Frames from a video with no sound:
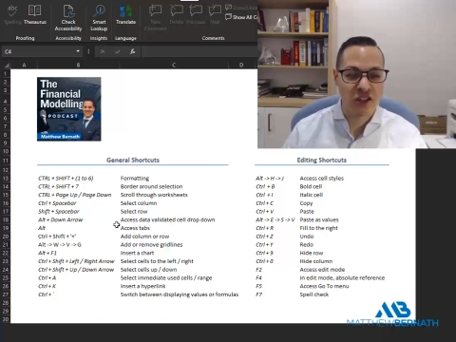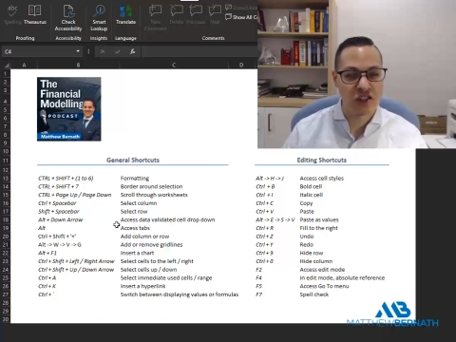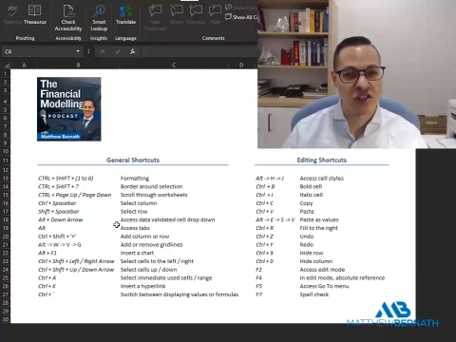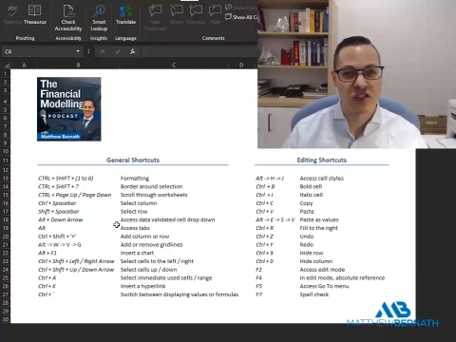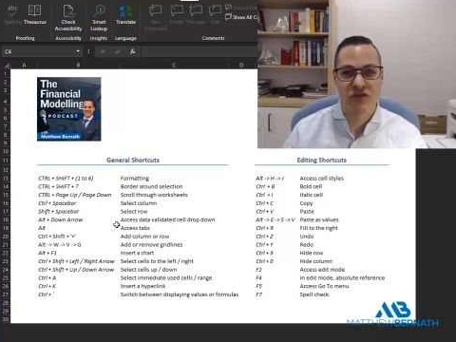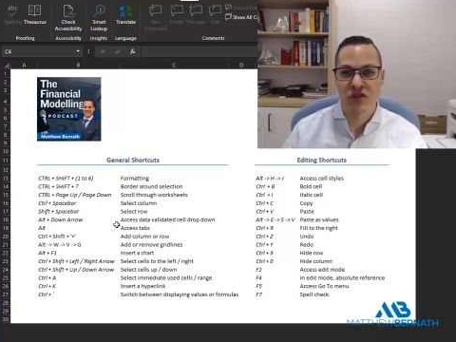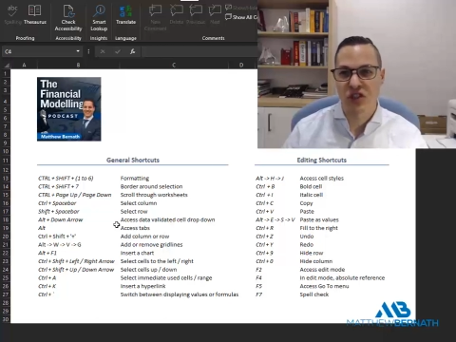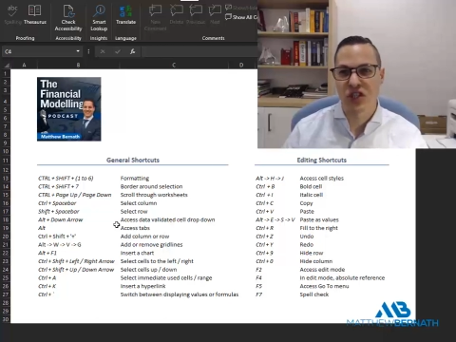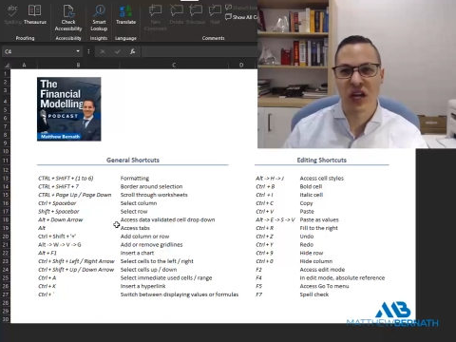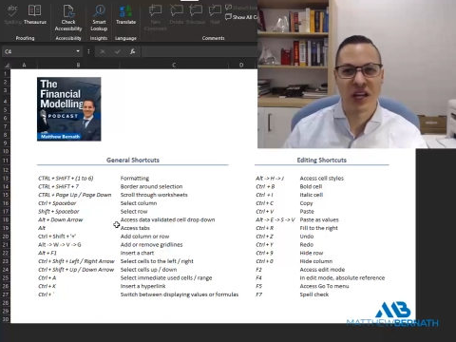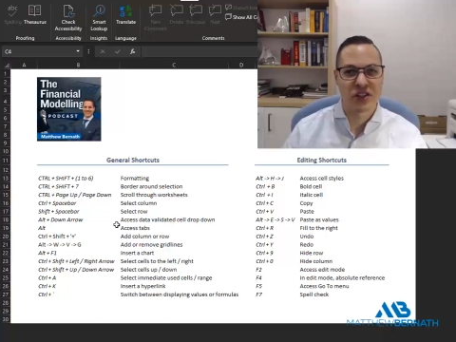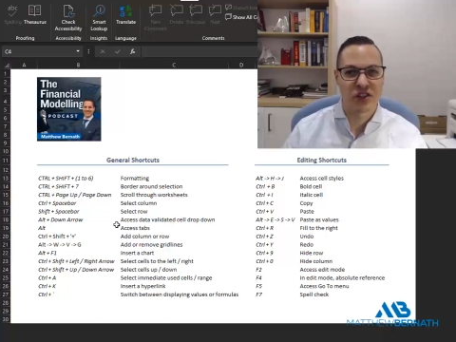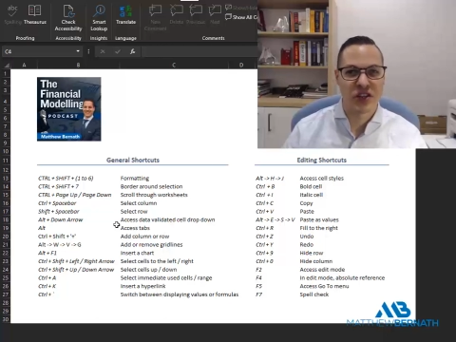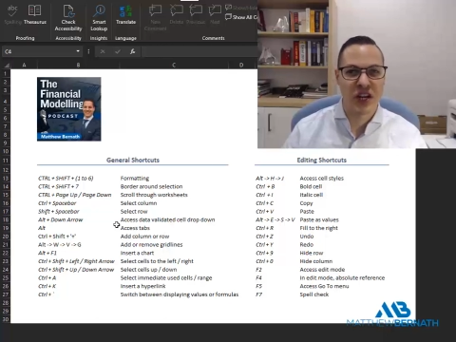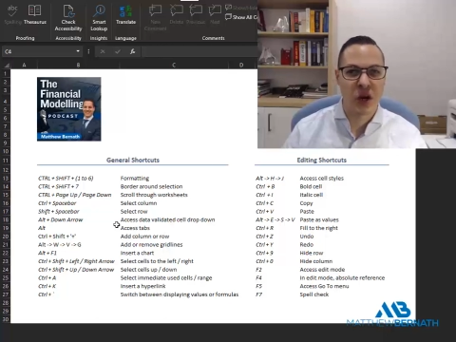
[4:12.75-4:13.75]
just to
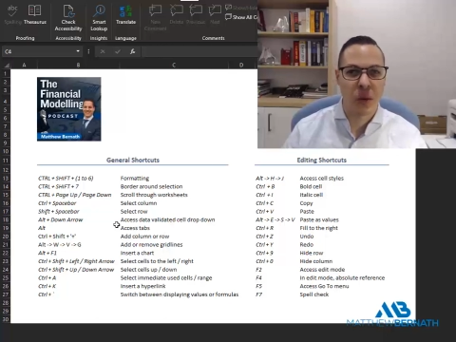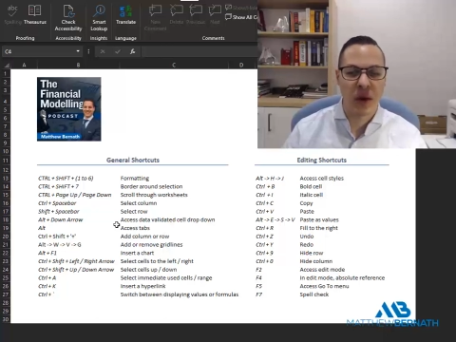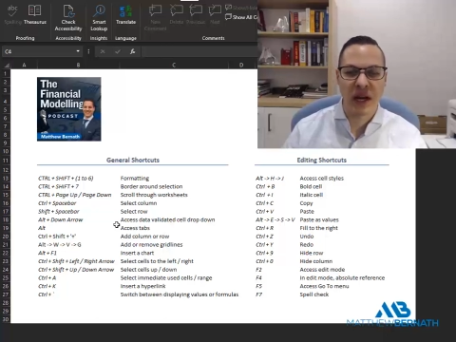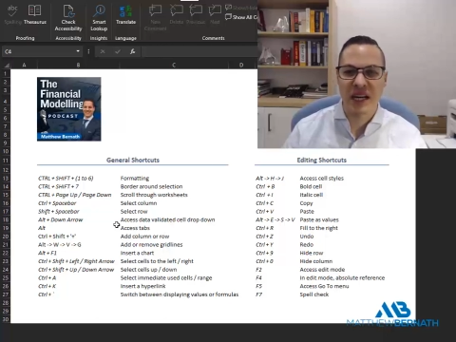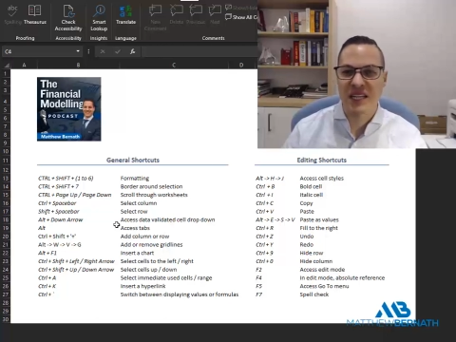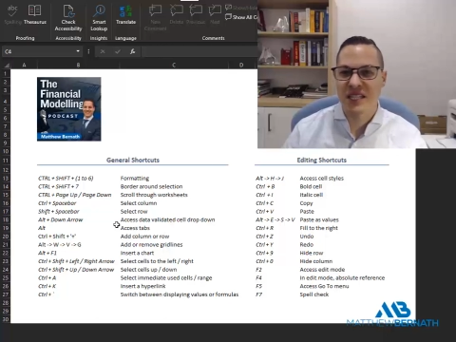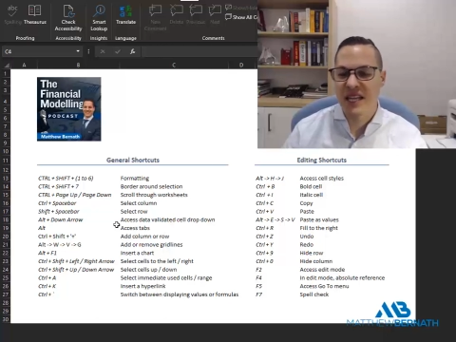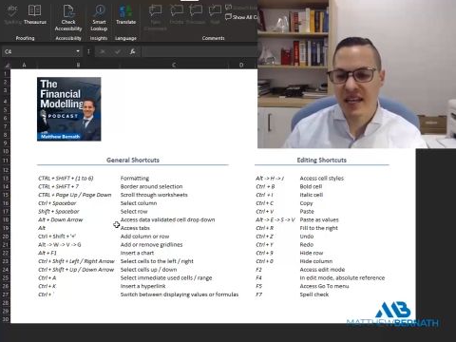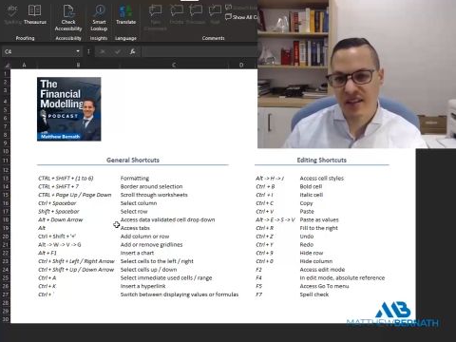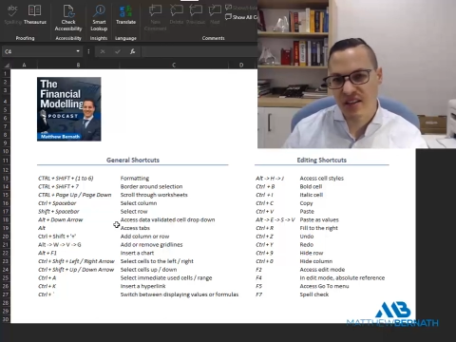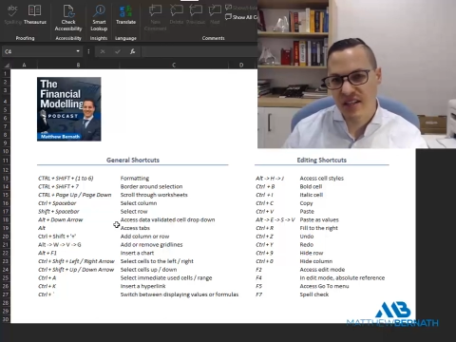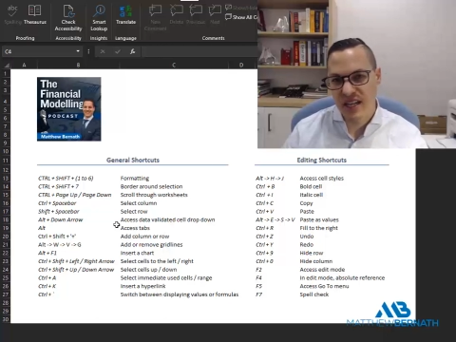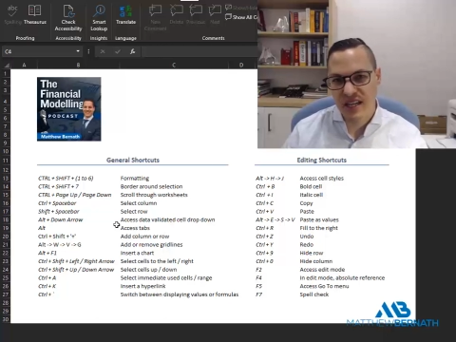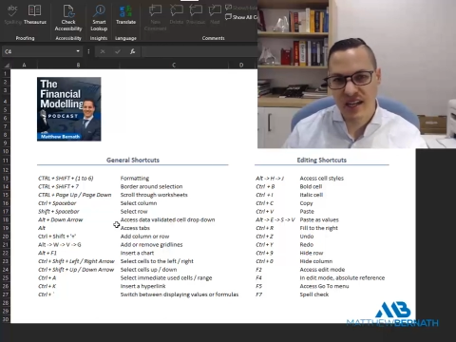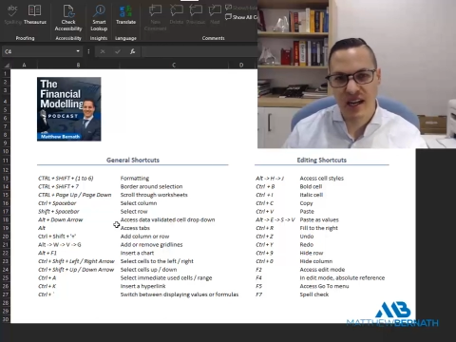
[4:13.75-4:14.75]
visualize your data quickly. Select the
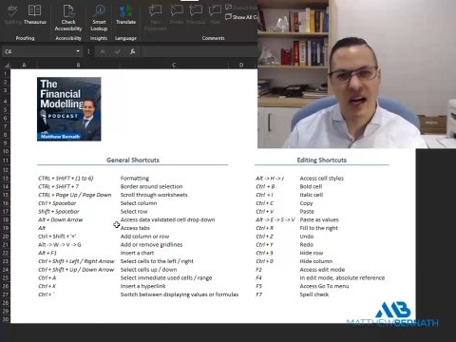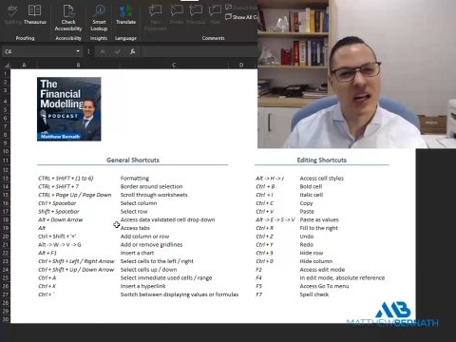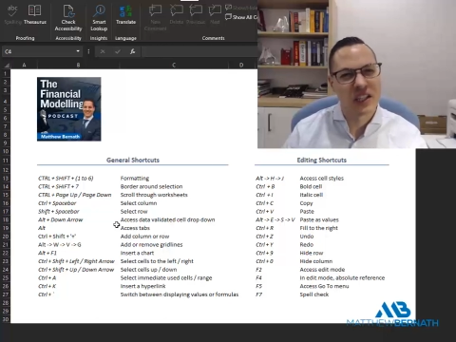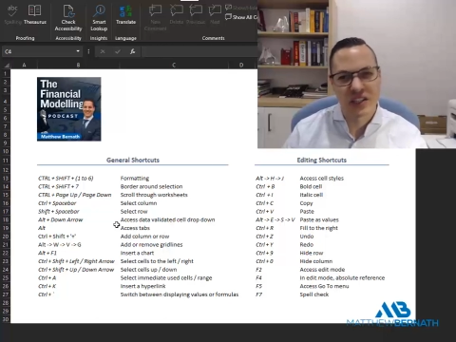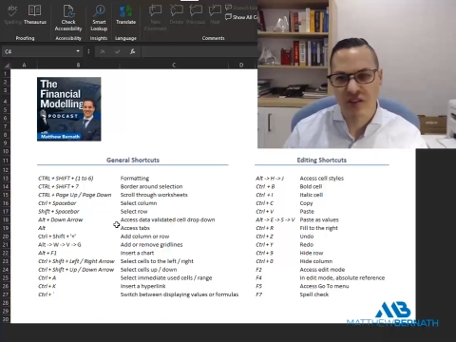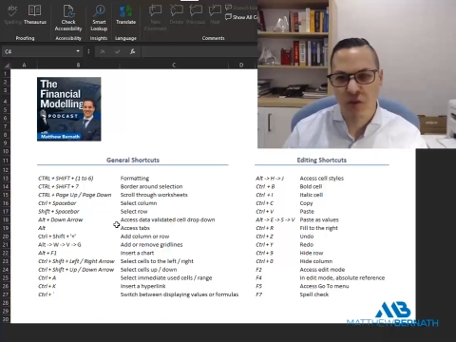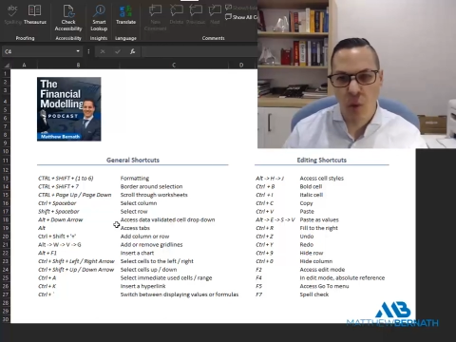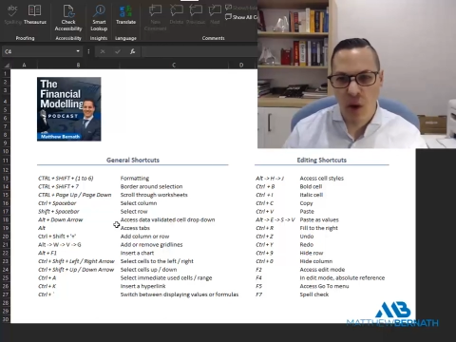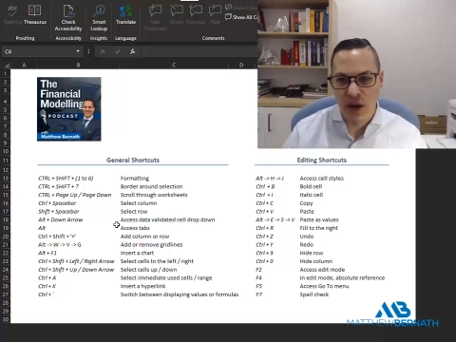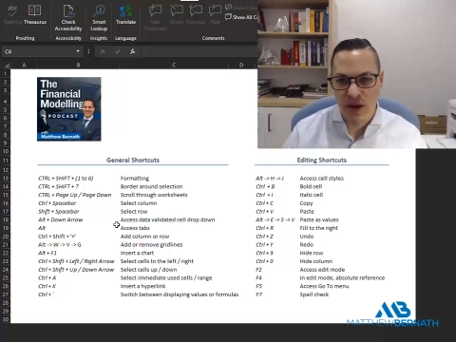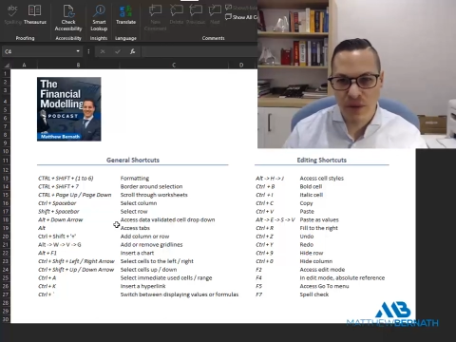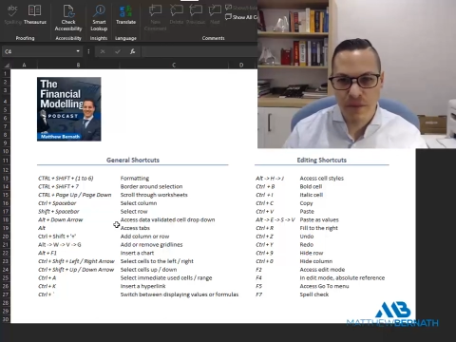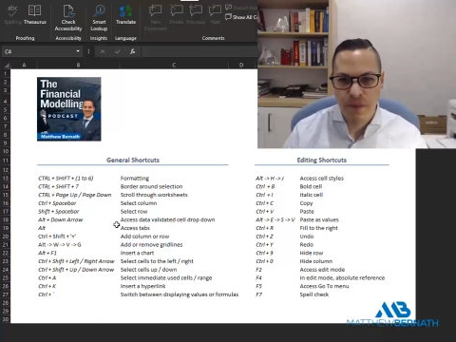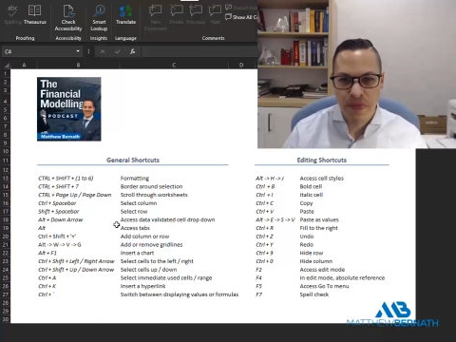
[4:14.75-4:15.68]
data, Alt F1,